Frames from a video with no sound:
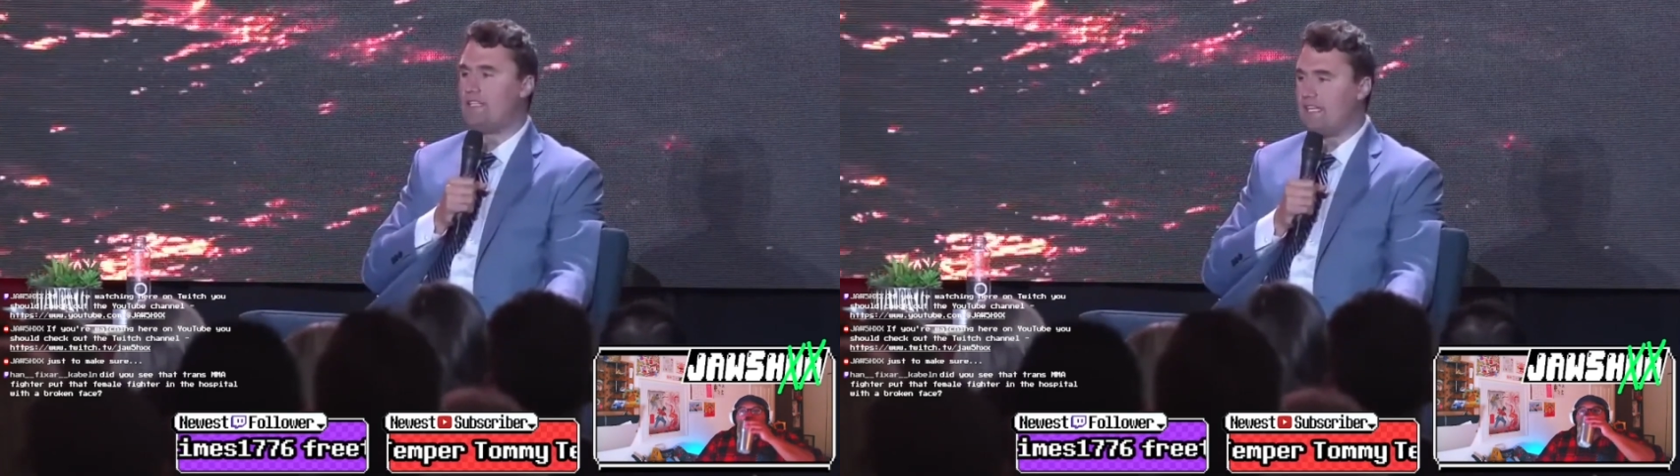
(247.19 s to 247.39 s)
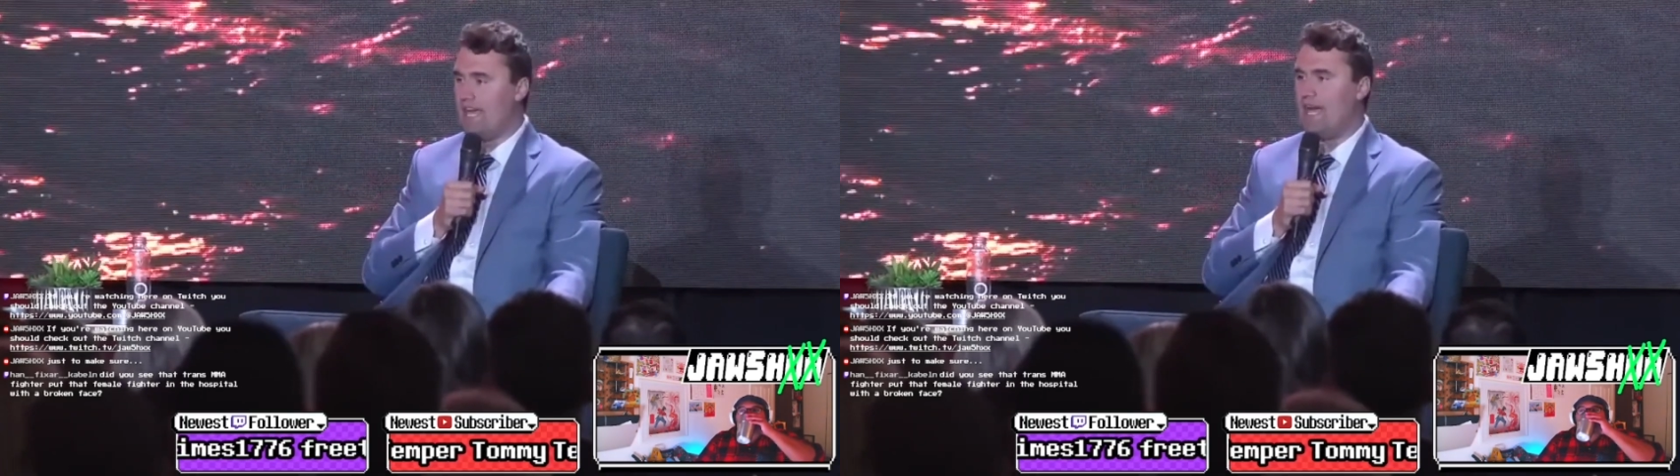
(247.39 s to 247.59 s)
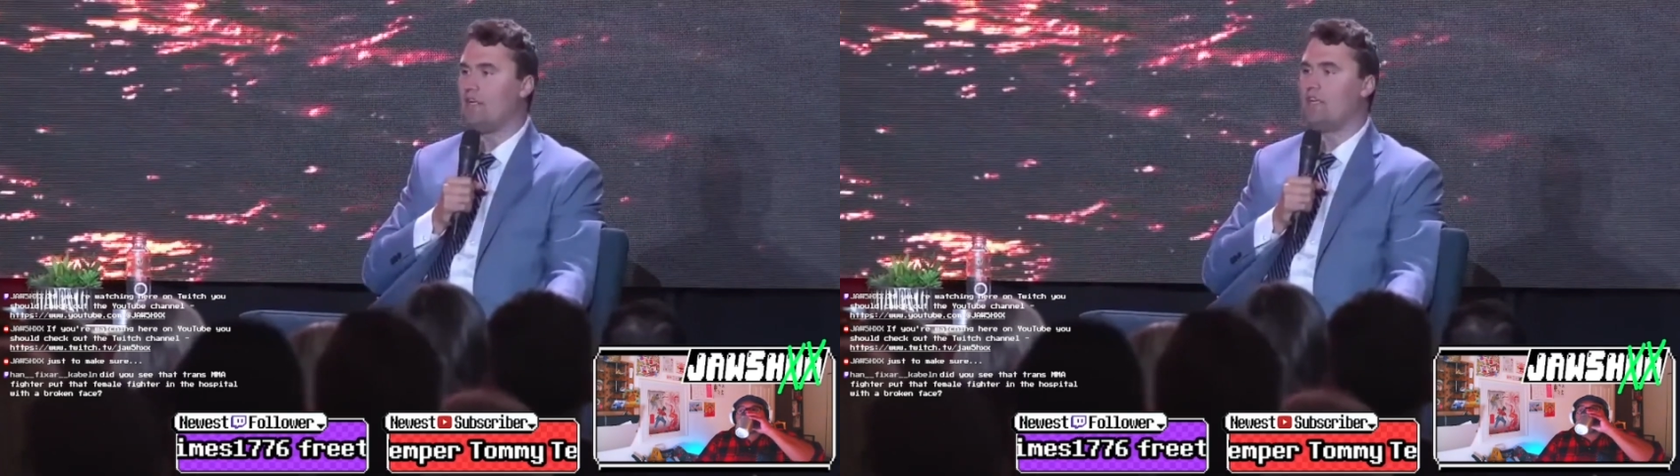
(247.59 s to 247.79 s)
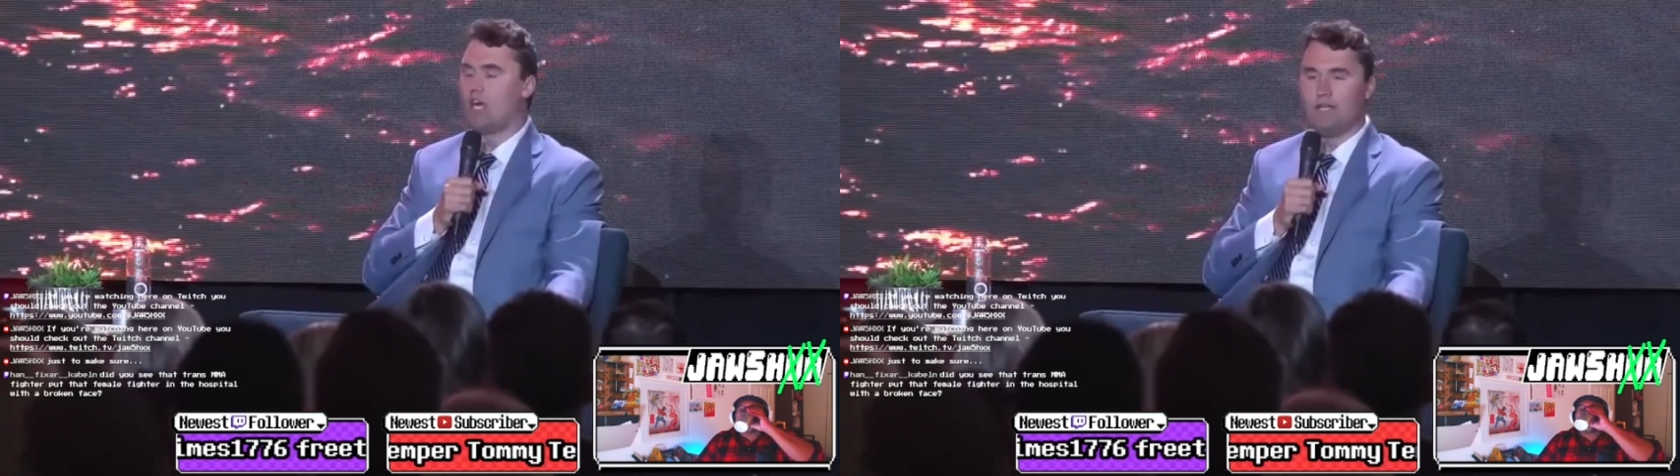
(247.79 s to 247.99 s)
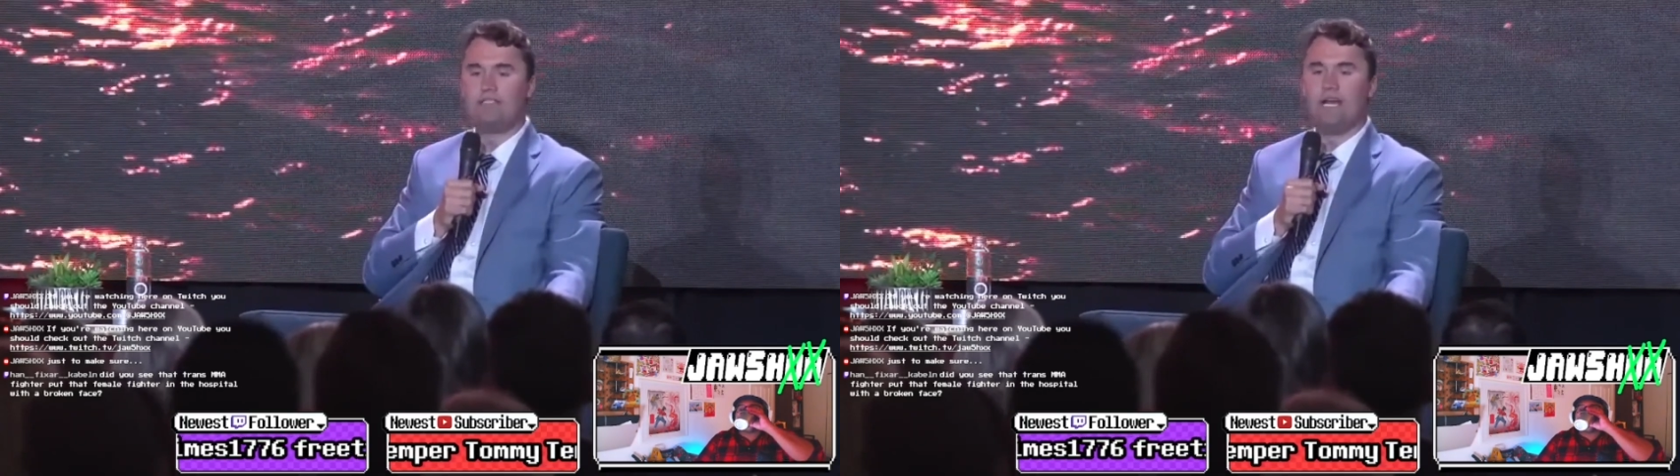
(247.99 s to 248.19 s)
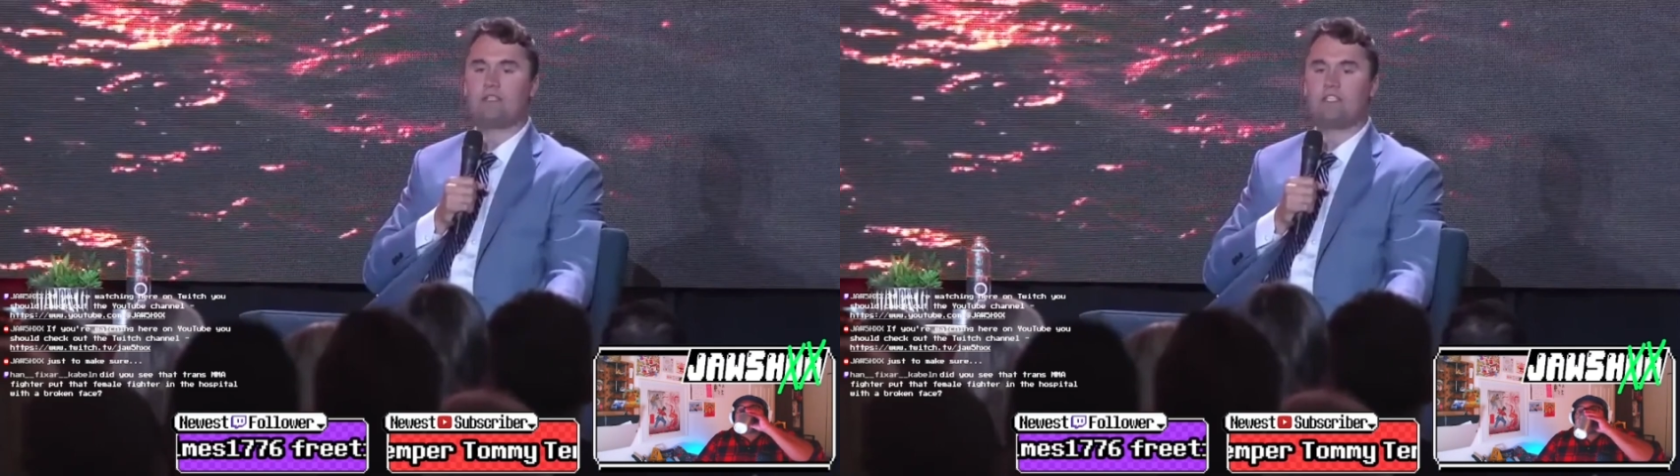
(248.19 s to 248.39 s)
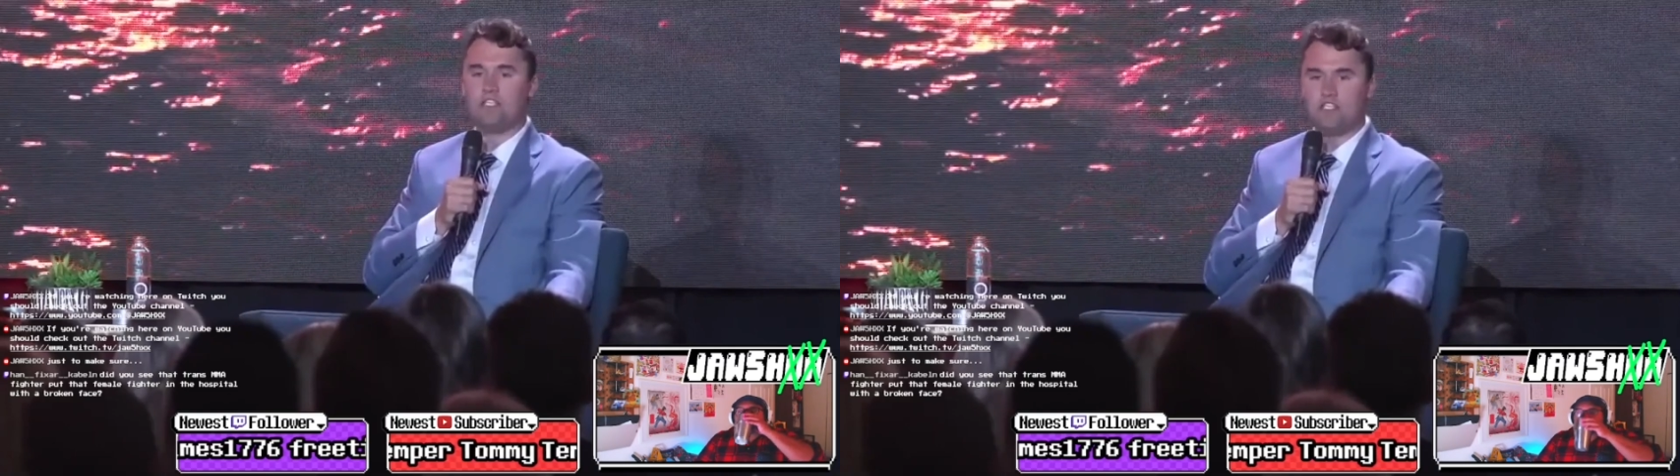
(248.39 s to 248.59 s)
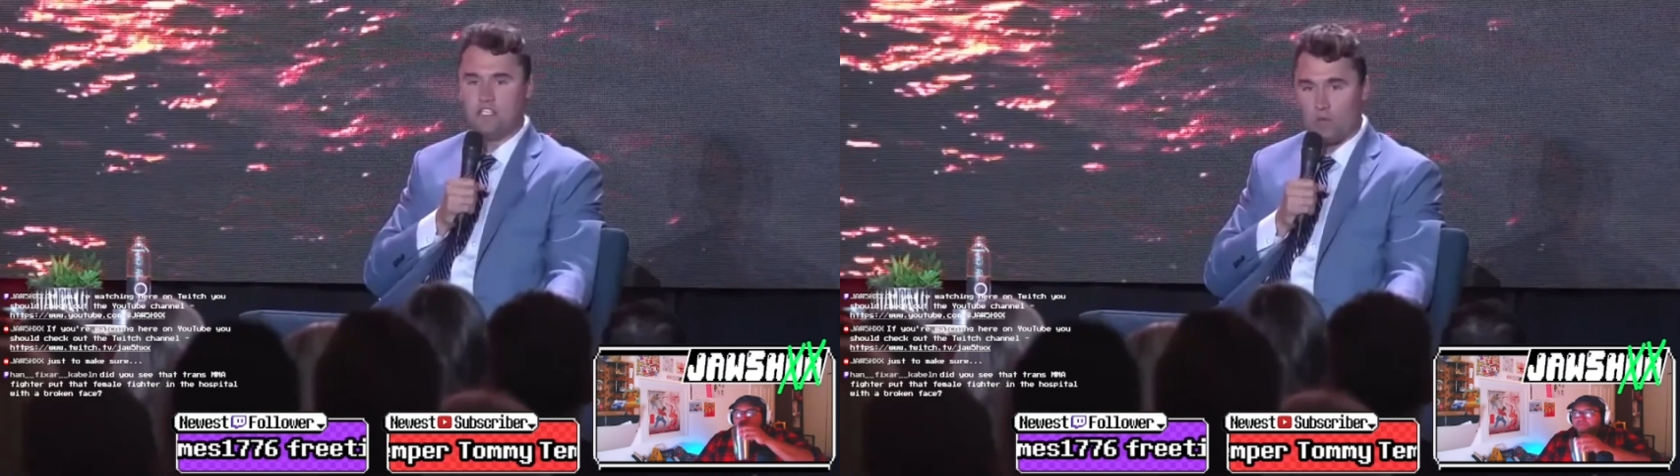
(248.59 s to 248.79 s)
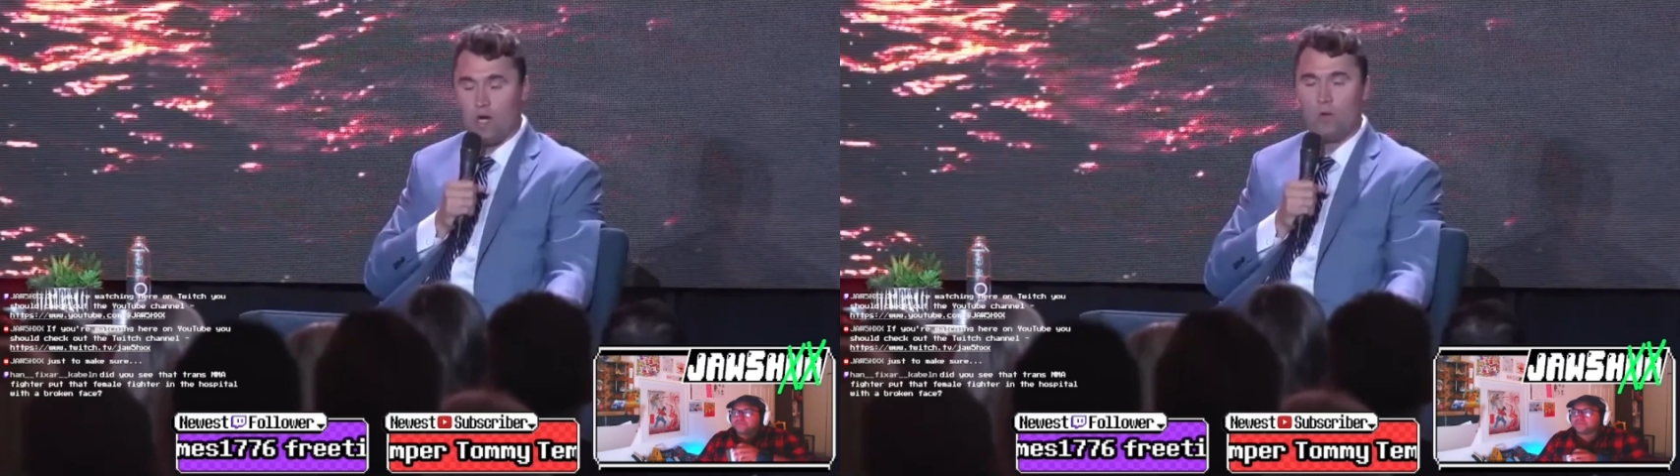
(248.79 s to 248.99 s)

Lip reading: to get gun deaths to zero.